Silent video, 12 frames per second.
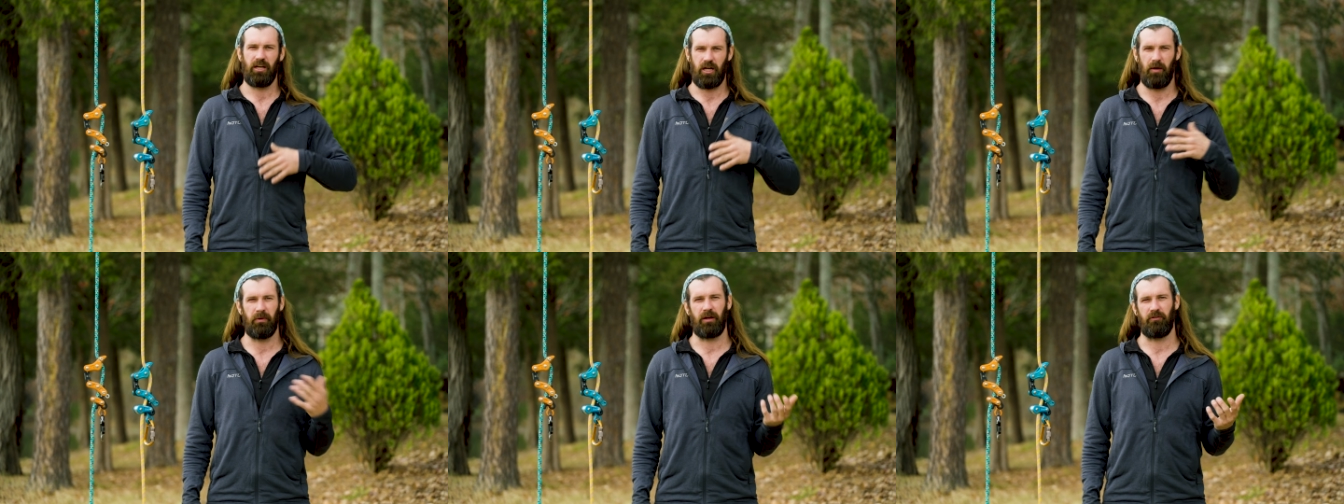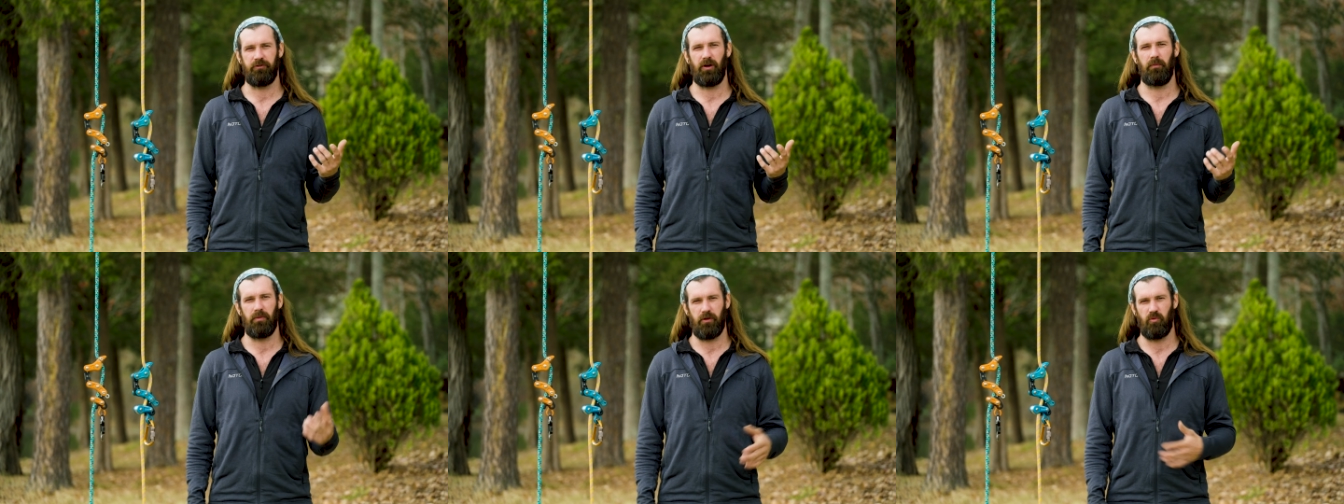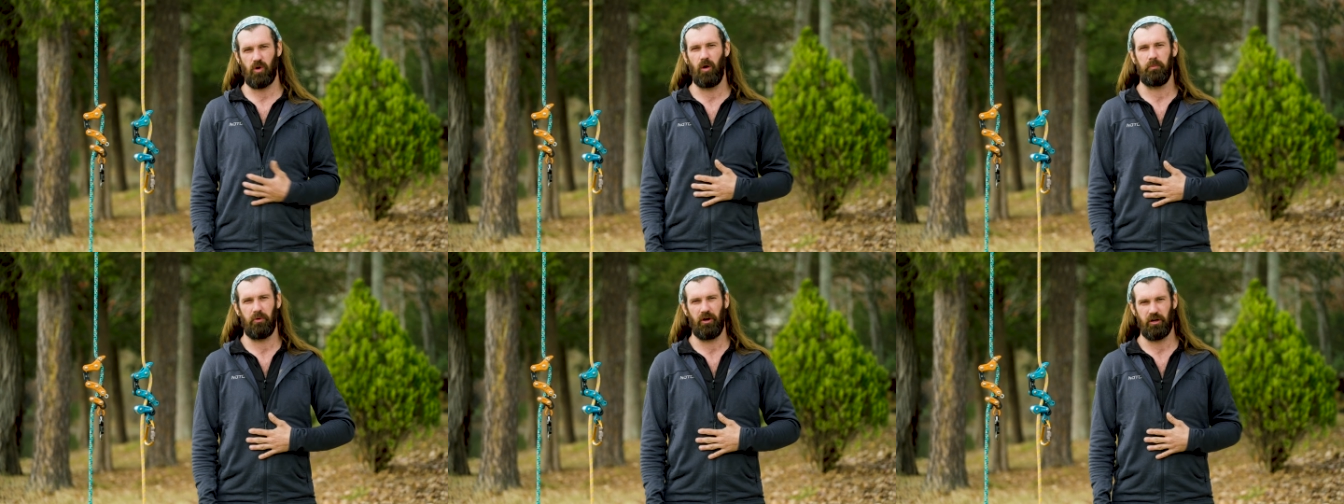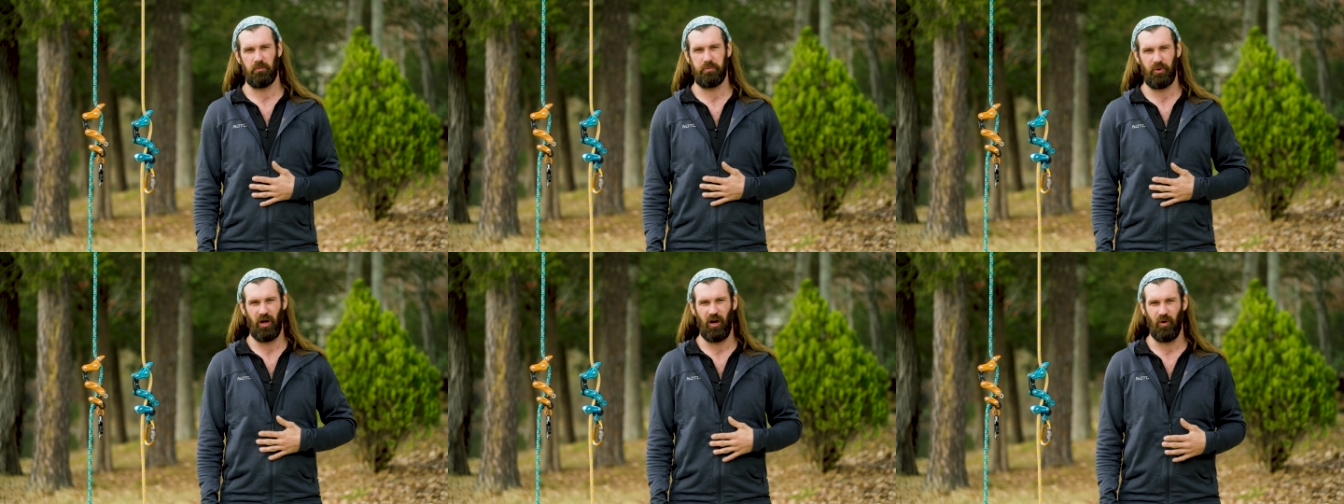coming from the Rope Runner
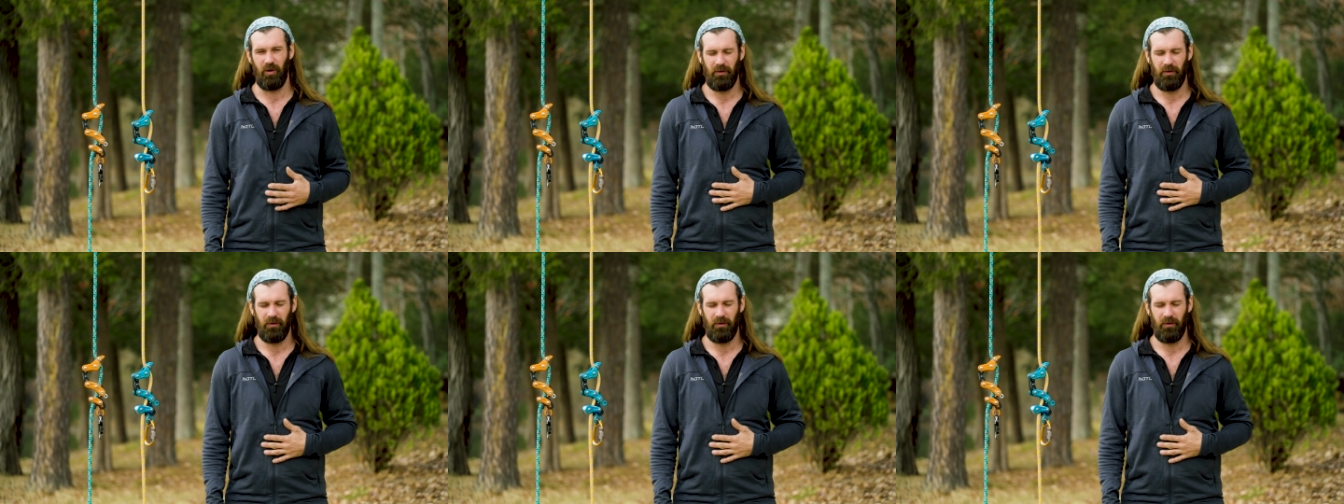Pro.